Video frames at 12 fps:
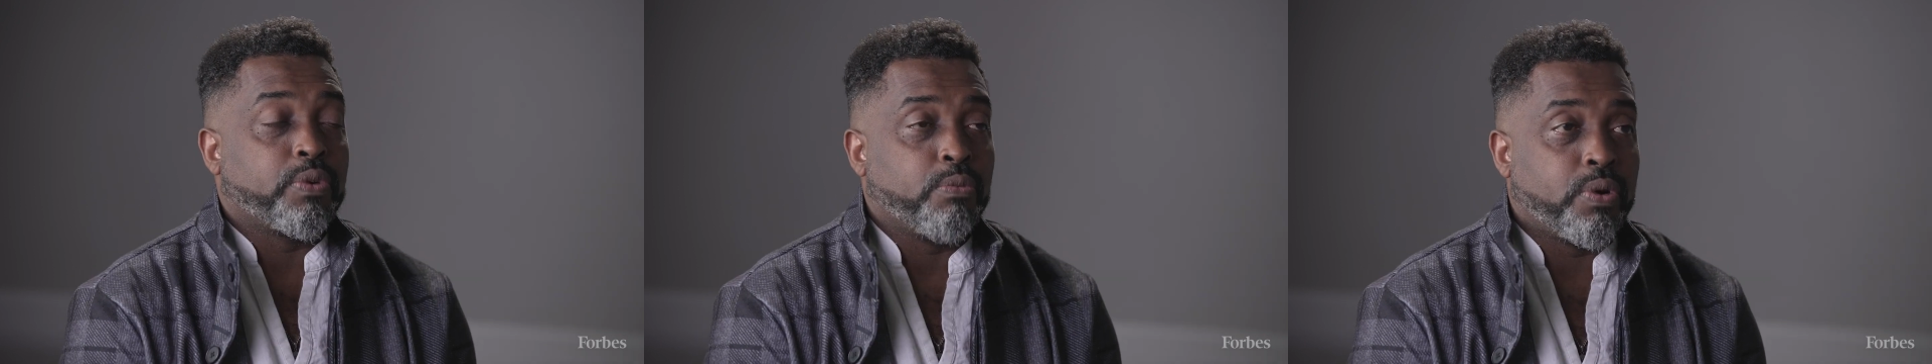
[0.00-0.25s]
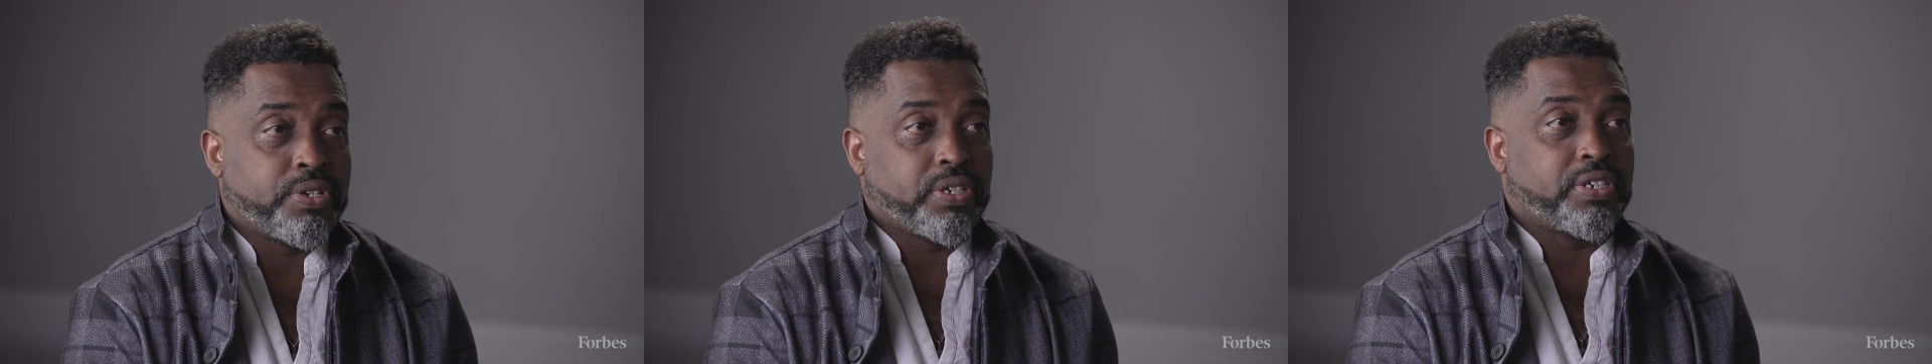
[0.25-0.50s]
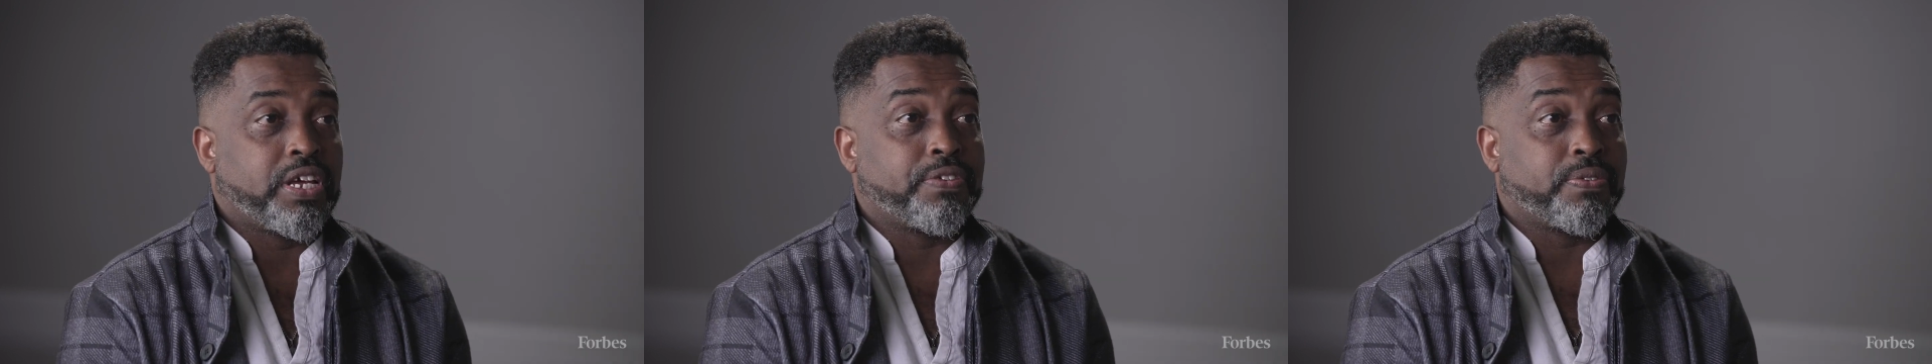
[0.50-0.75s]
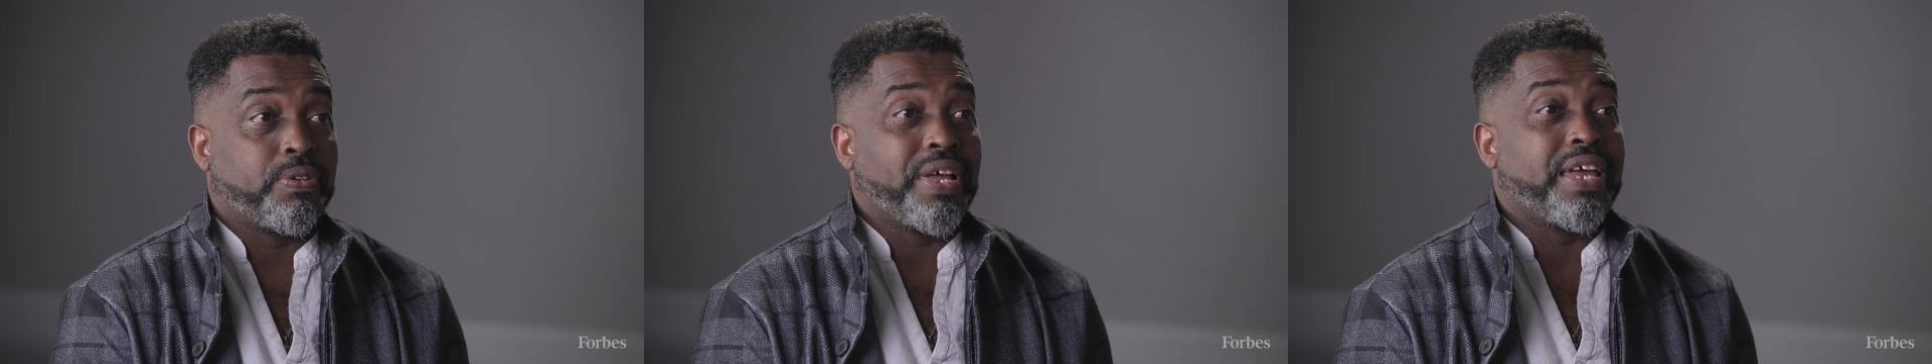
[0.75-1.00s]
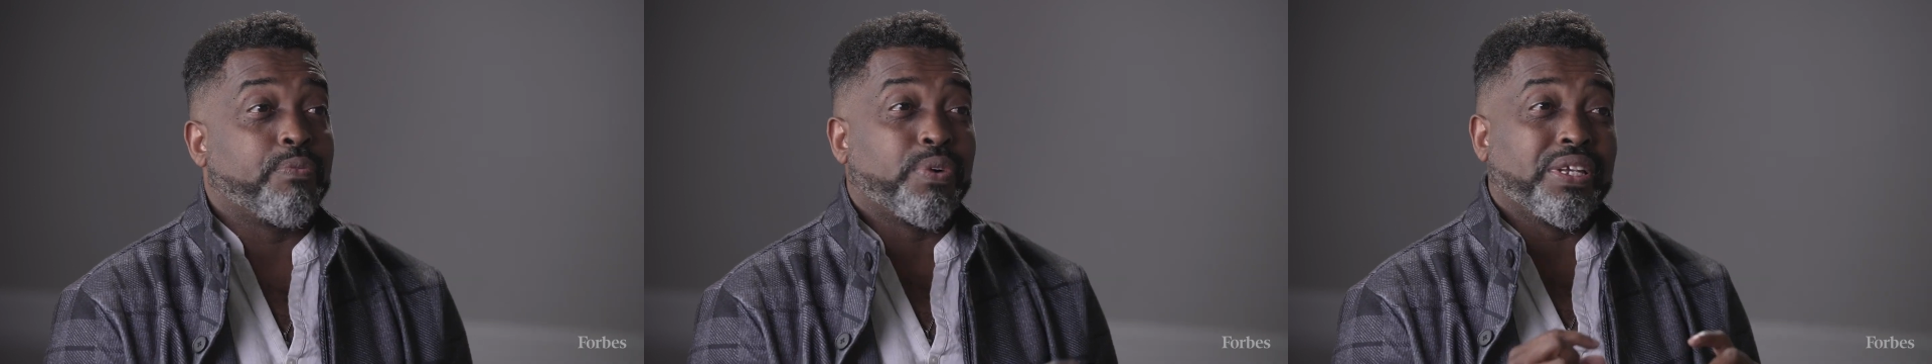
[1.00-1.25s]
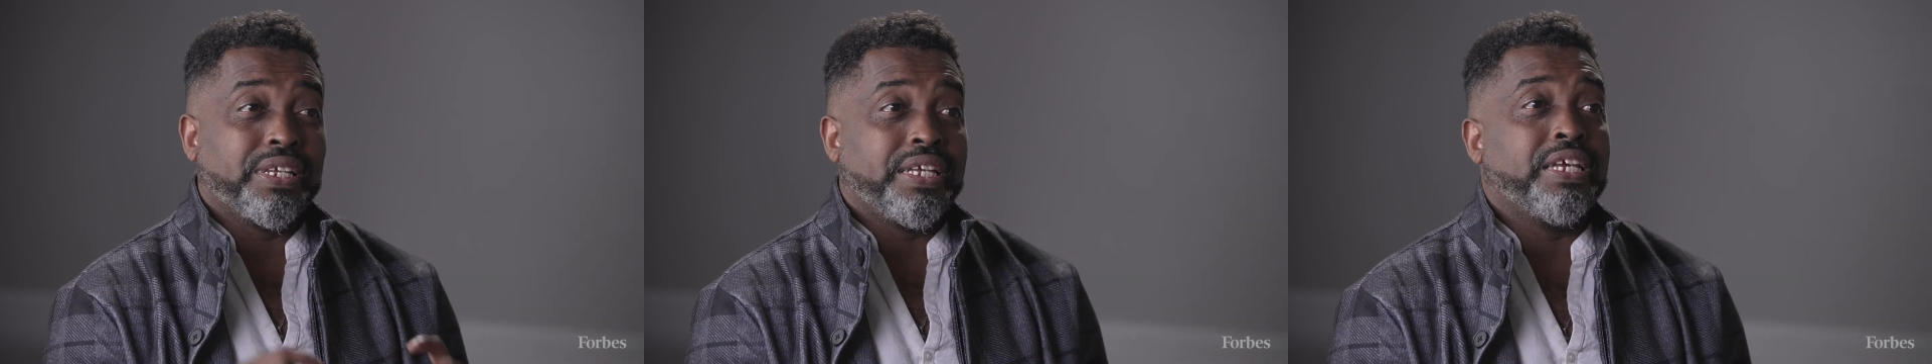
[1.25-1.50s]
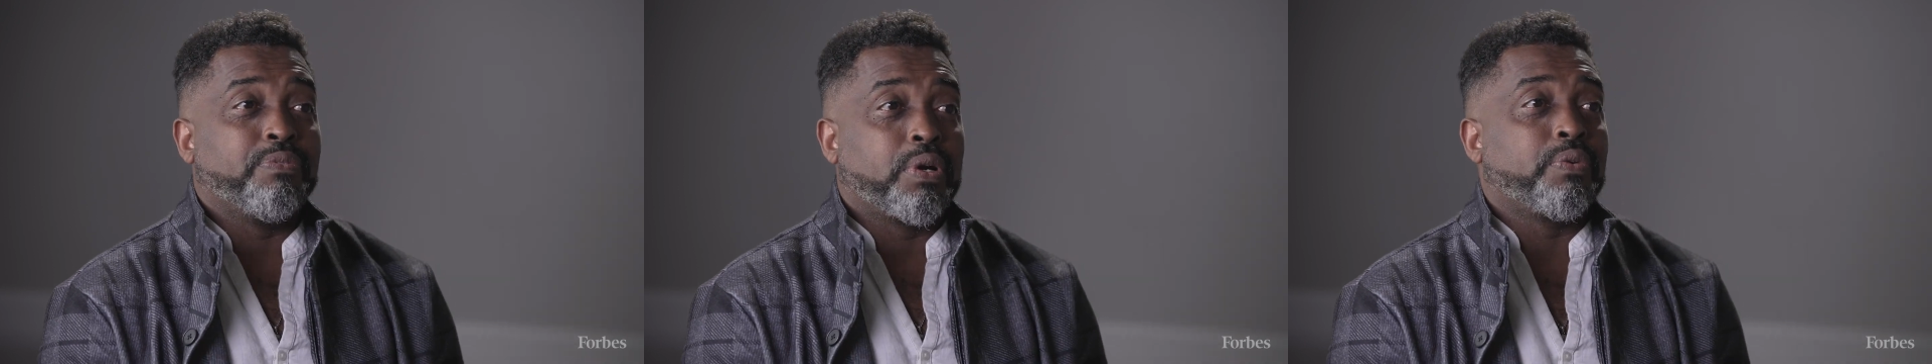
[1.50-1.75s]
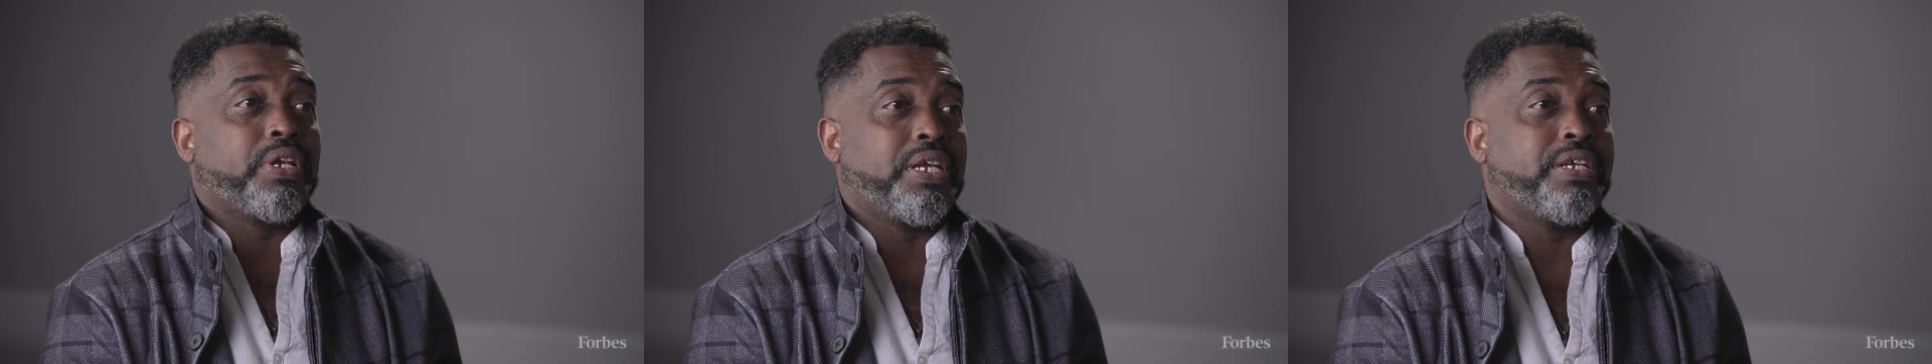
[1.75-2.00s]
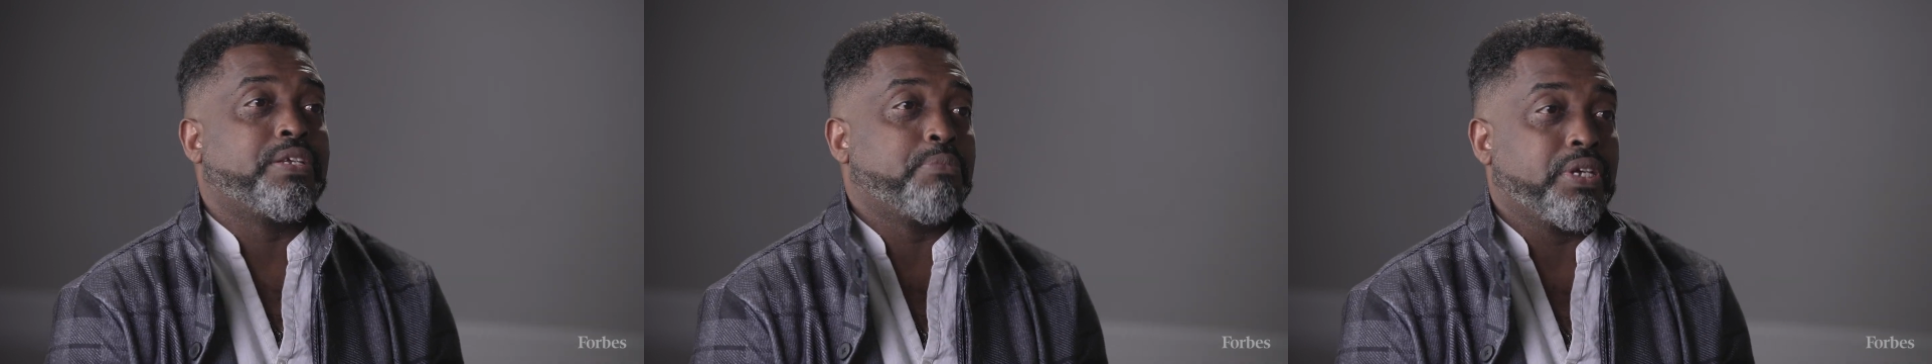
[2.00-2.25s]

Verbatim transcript: we're more successful and we're lean where we need to